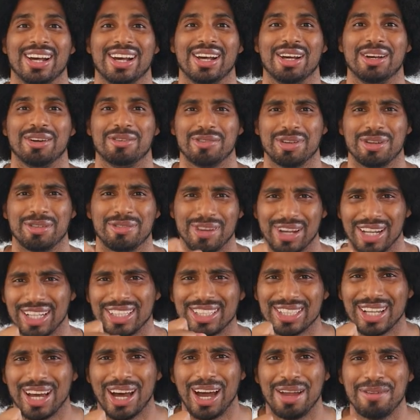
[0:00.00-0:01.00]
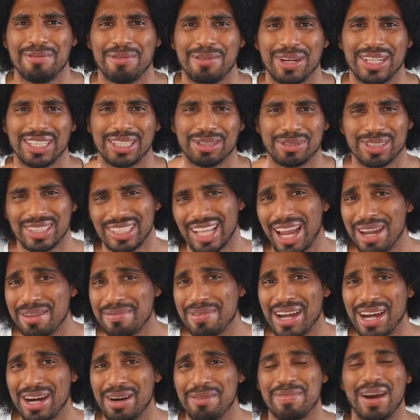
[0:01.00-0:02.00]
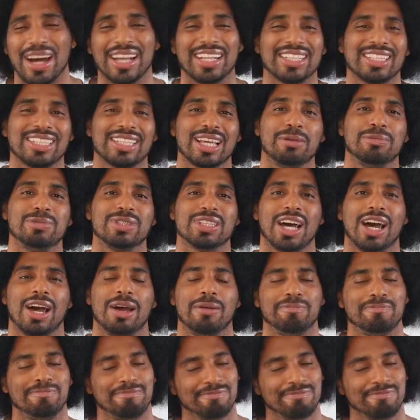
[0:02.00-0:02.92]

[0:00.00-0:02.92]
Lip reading: for the first time, which I'm sad about, but at the same time,